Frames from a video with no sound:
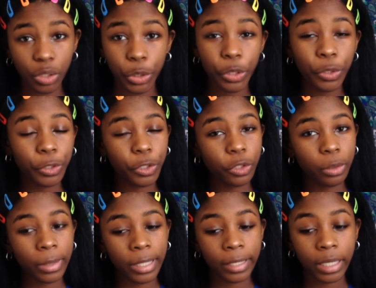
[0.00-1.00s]

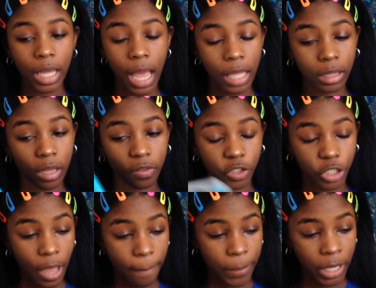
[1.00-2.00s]
YouTubing. I love
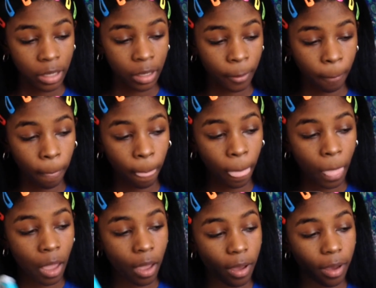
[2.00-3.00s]
shopping.
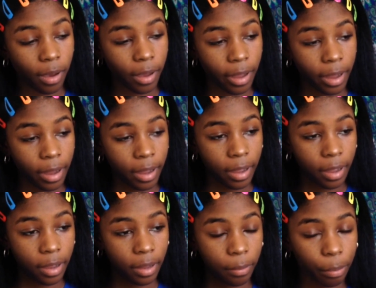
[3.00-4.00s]

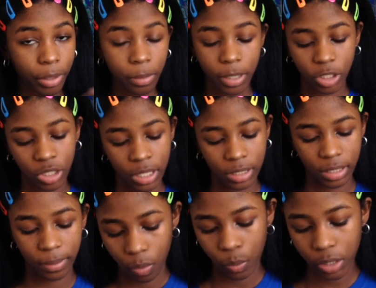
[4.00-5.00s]
And pretty much that's
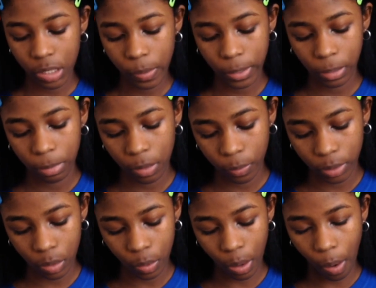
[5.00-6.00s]
it. What do you want to be when
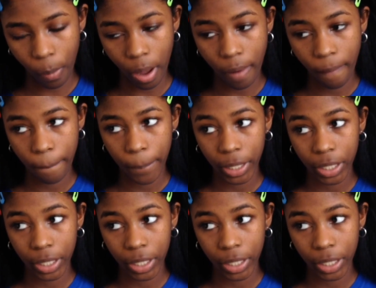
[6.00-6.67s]
you grow up?